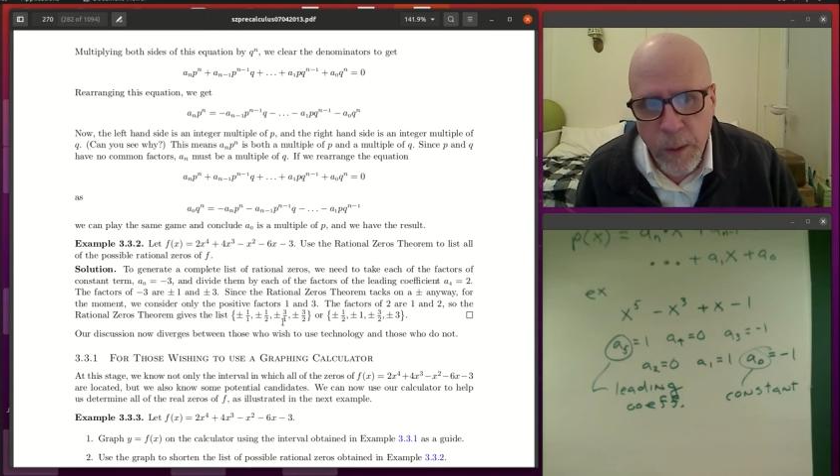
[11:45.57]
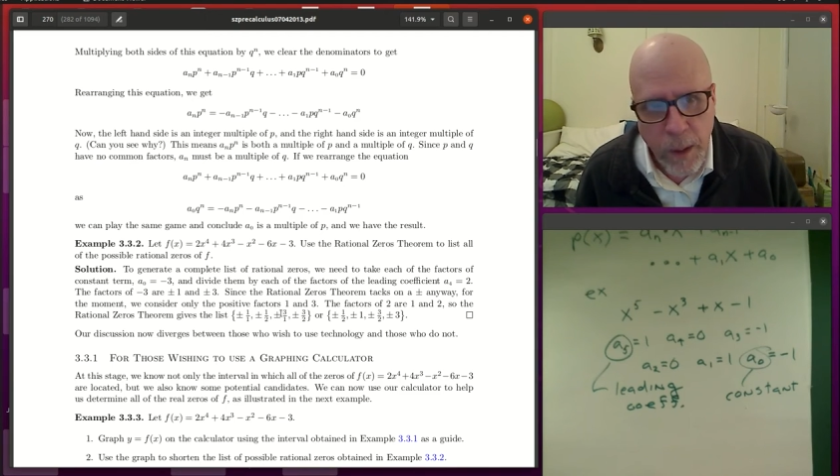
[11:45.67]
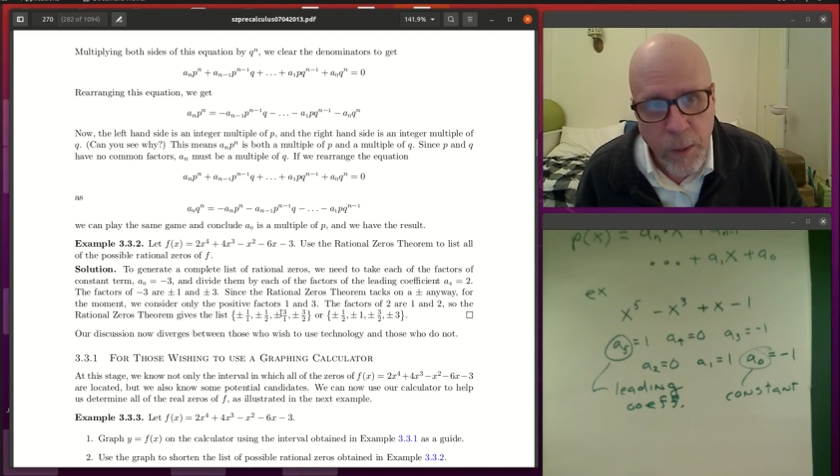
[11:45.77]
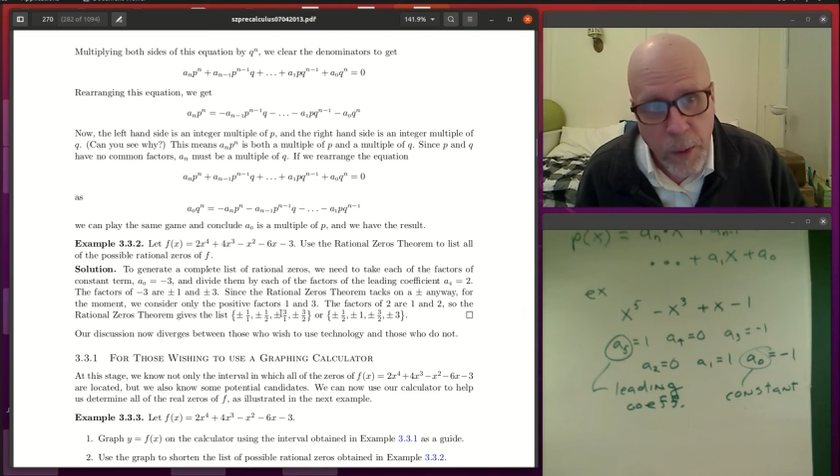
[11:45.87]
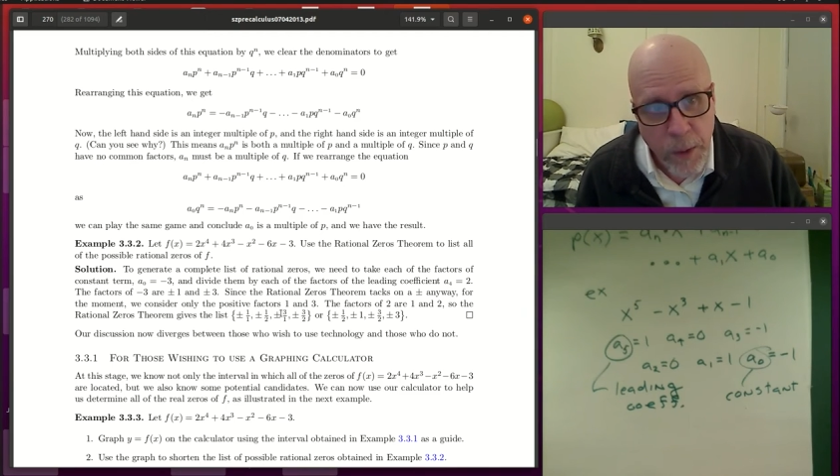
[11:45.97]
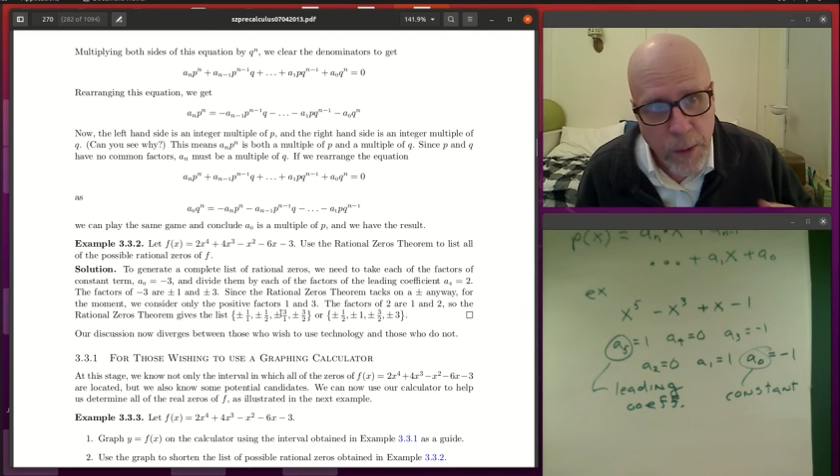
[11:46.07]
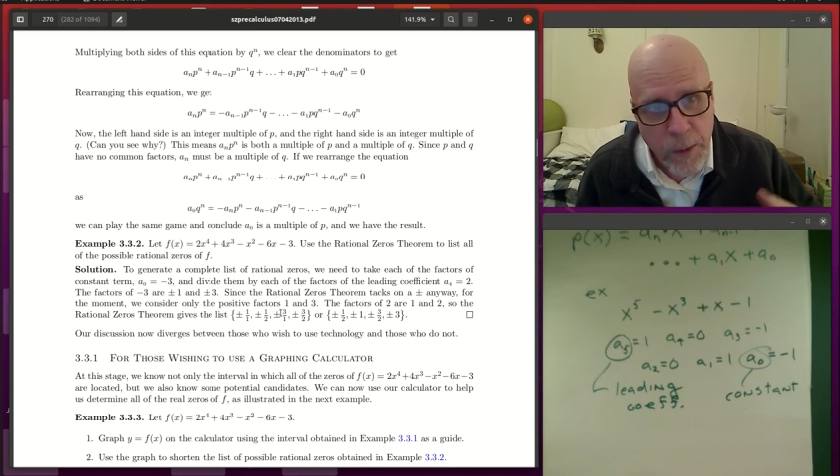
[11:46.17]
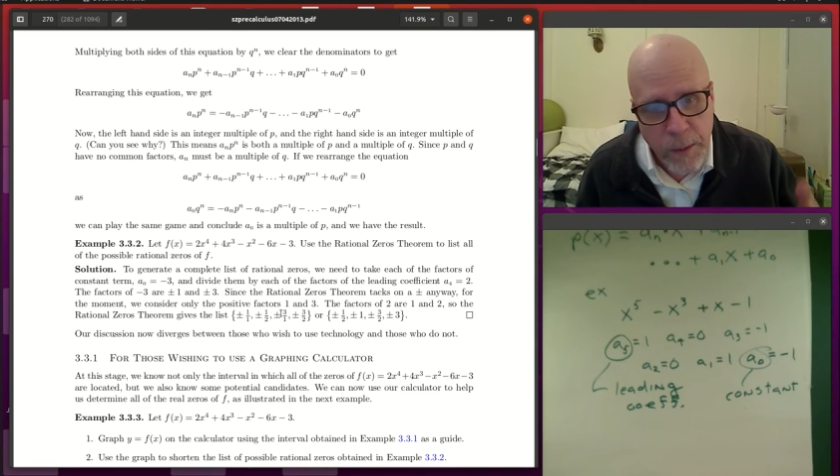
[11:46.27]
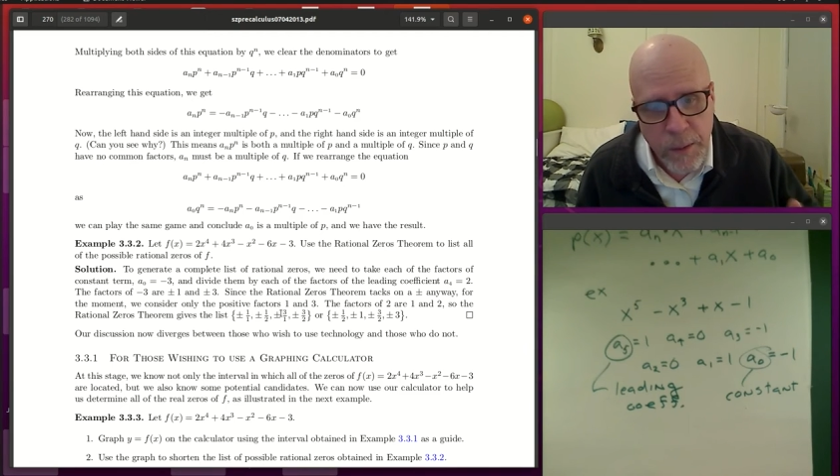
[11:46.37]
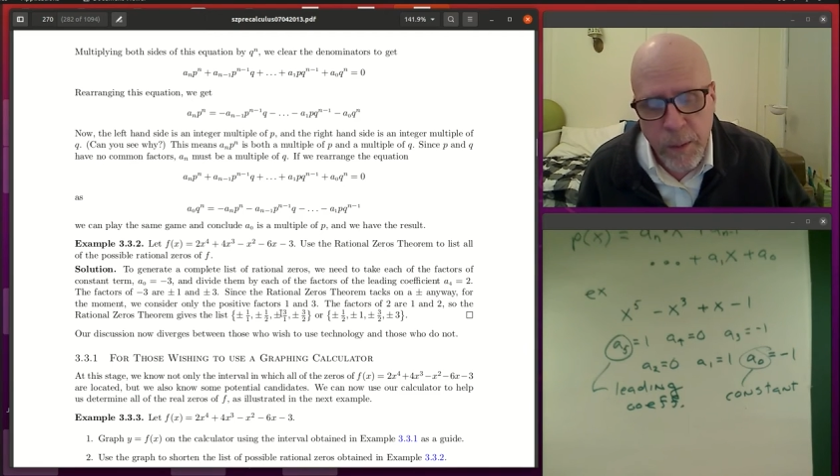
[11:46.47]
already did
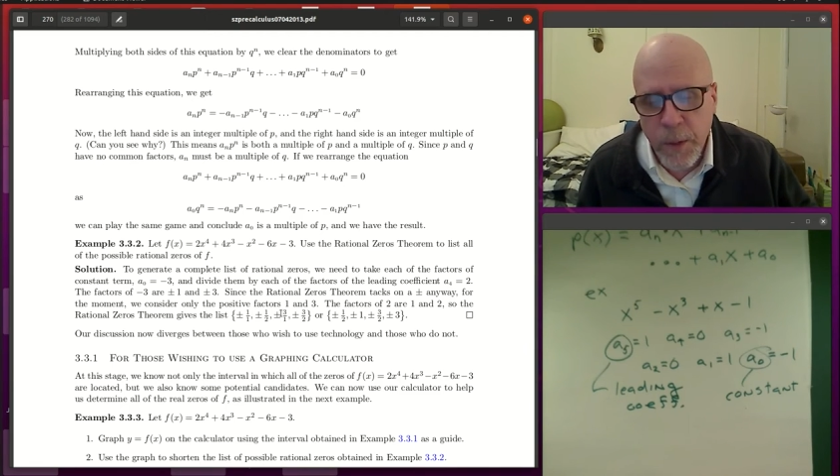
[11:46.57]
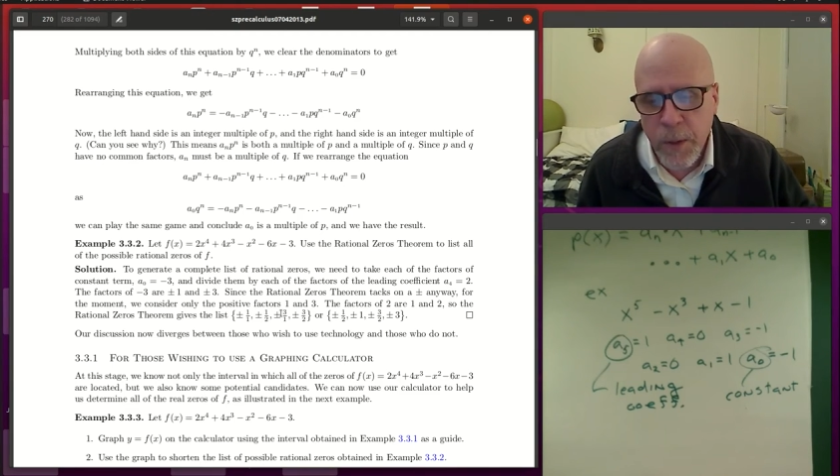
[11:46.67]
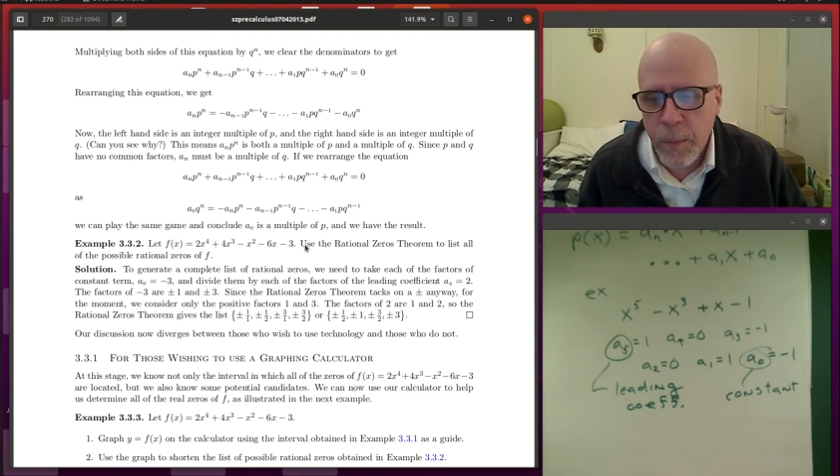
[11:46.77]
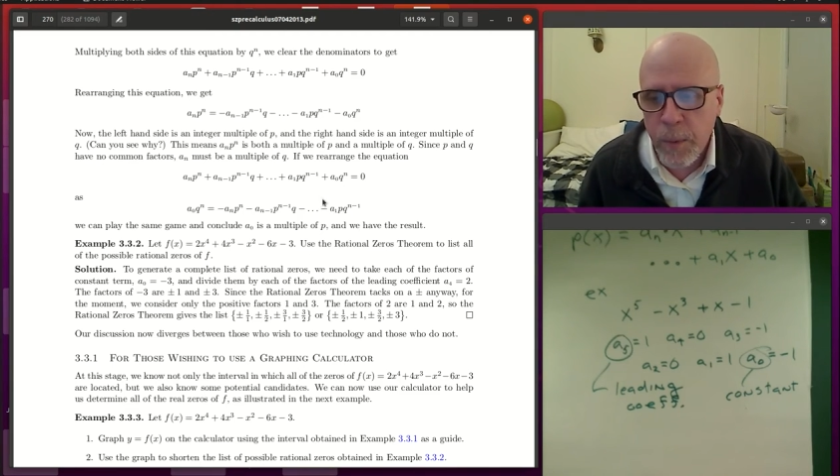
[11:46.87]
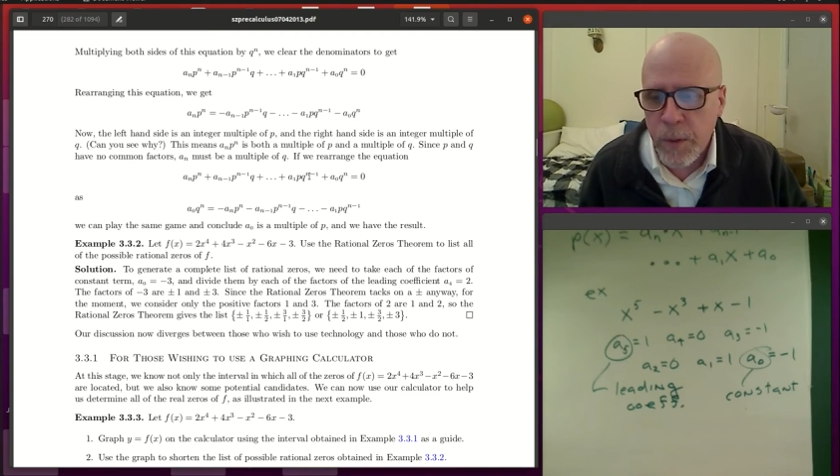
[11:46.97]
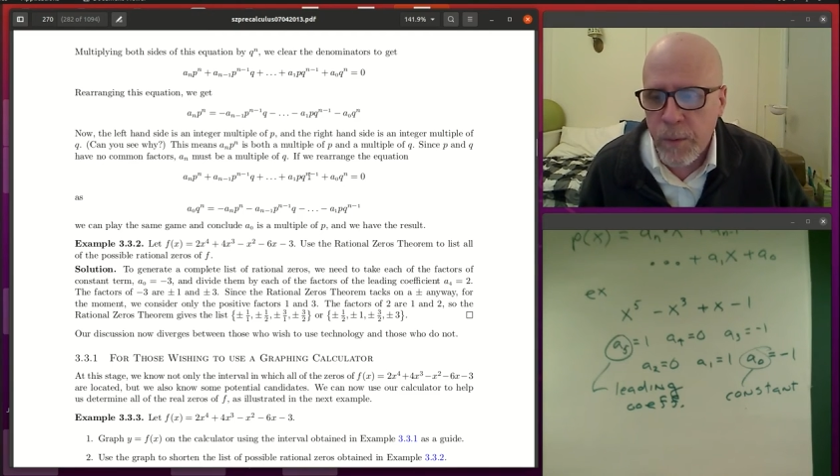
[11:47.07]
some examples